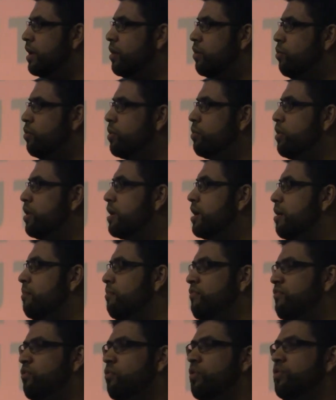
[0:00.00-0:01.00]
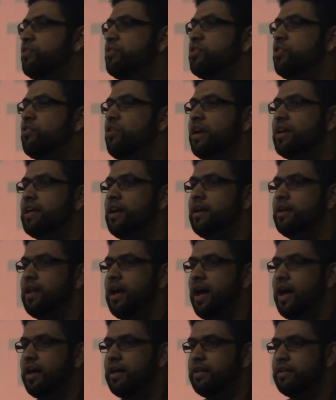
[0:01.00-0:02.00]
we will come forth to
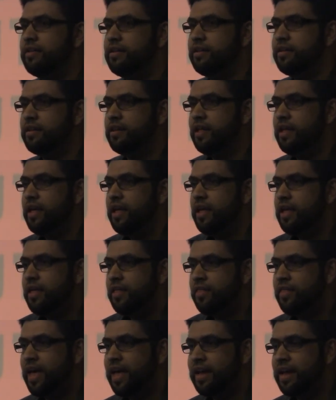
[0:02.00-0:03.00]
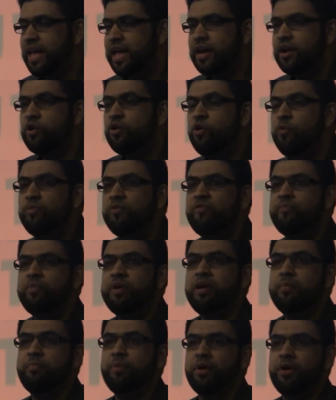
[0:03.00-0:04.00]
recognize that a group of
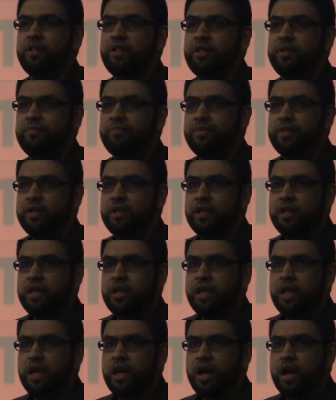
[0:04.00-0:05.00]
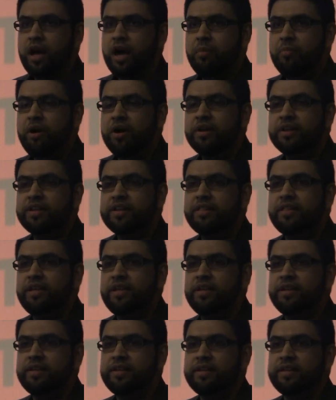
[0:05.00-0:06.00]
people amongst
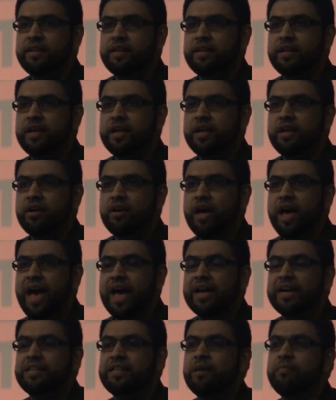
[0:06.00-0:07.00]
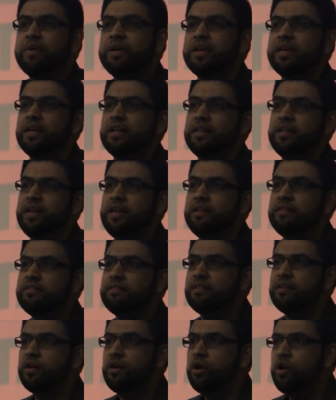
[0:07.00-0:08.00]
these academic
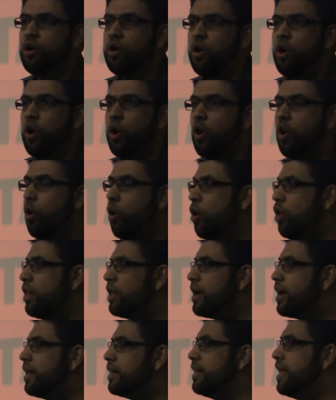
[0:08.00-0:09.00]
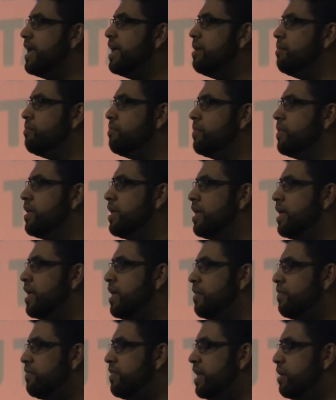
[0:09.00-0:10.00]
elite all claim
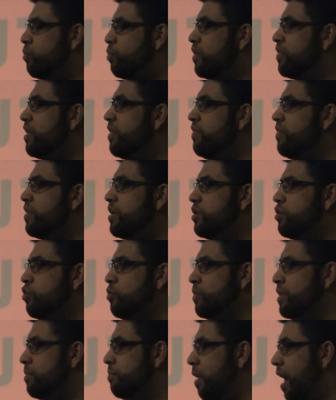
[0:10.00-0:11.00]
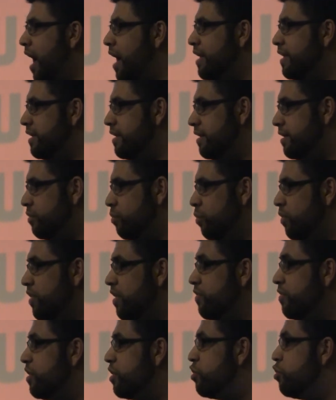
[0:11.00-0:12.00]
that within the human body,
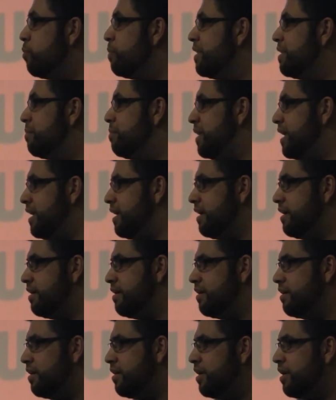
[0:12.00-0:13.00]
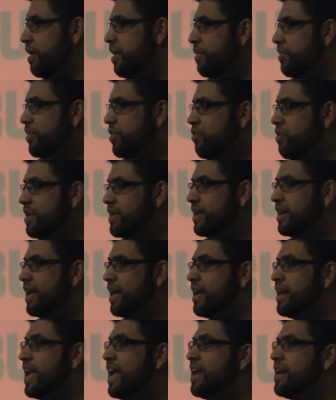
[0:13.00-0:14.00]
within the human being, there is an
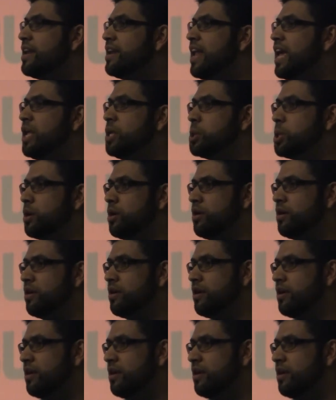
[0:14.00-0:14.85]
innate nature